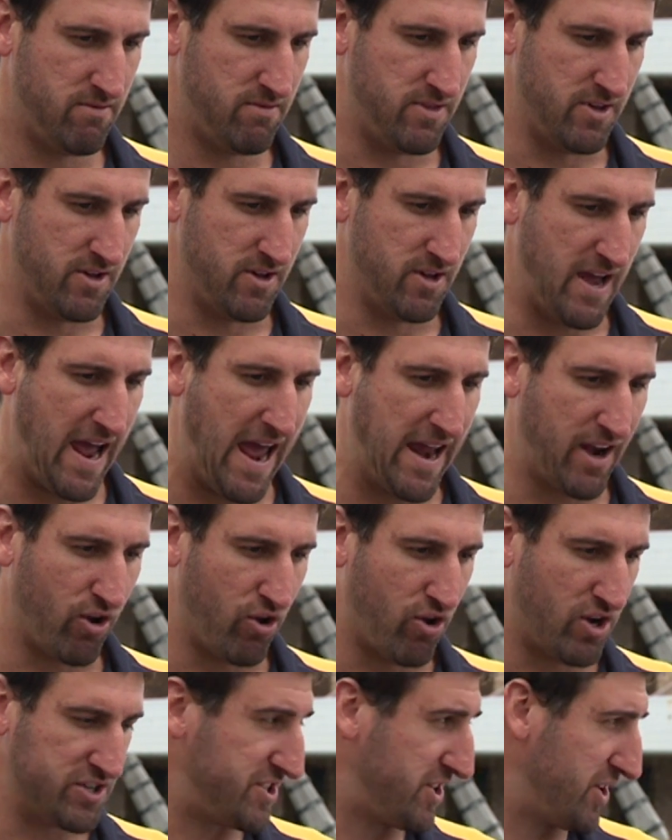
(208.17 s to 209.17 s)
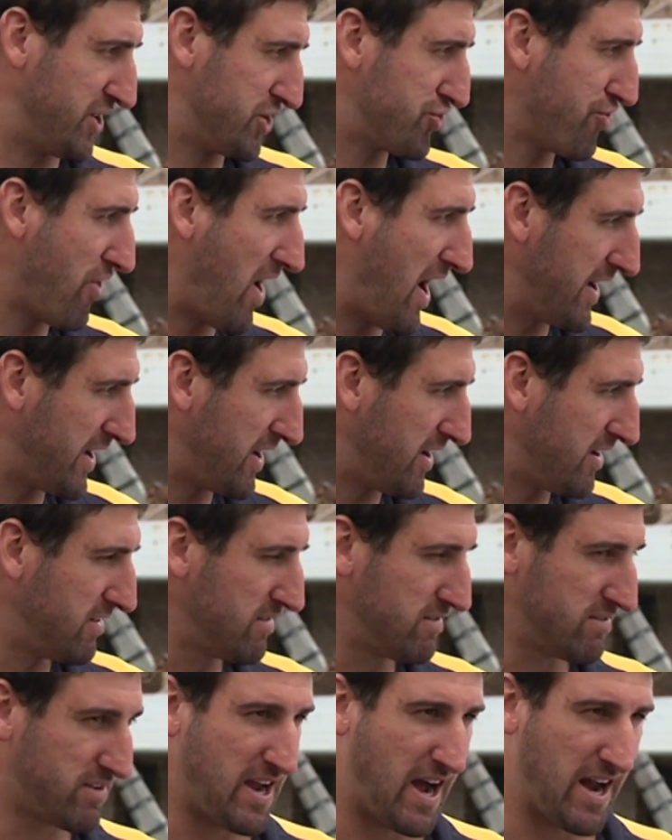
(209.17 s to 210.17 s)
The analysing the training,
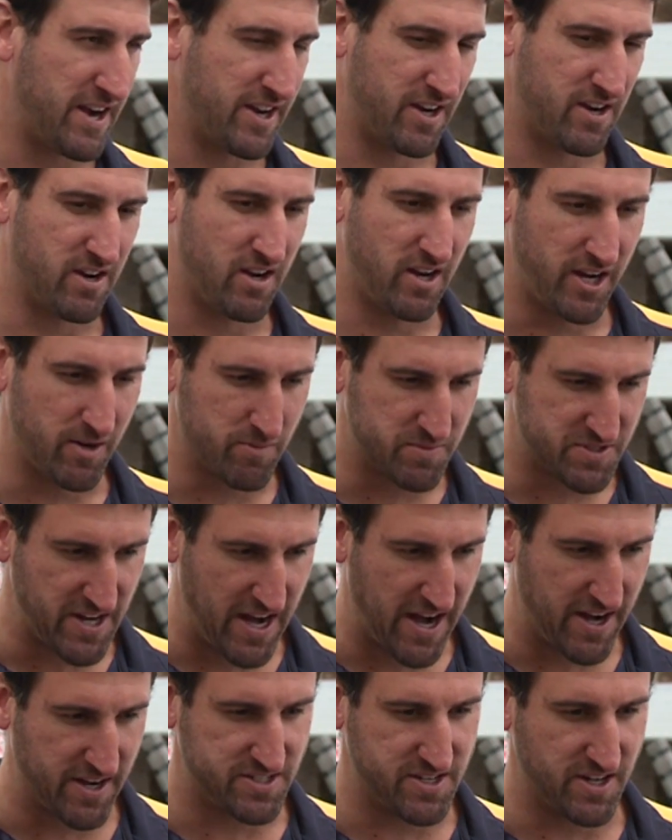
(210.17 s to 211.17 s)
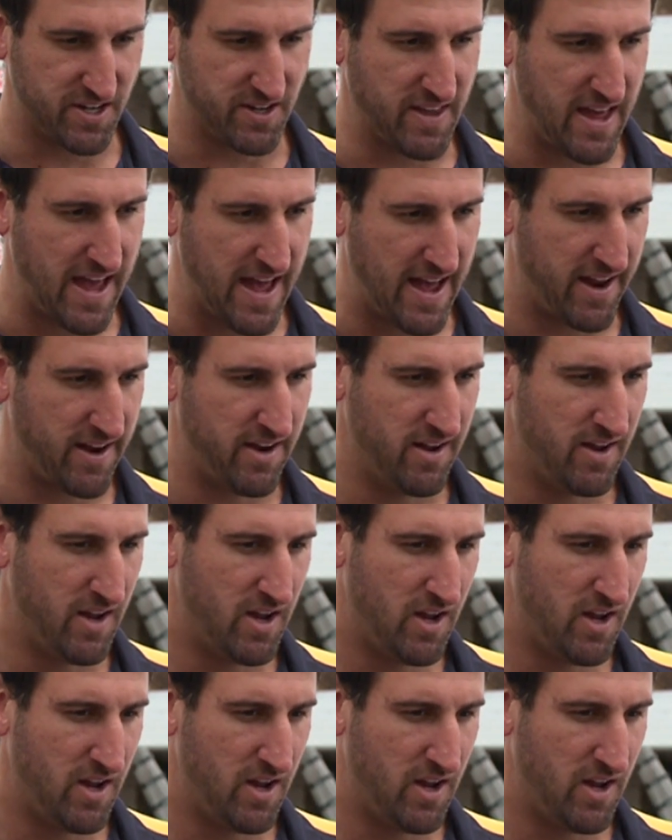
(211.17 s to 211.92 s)
cutting clips, editing that,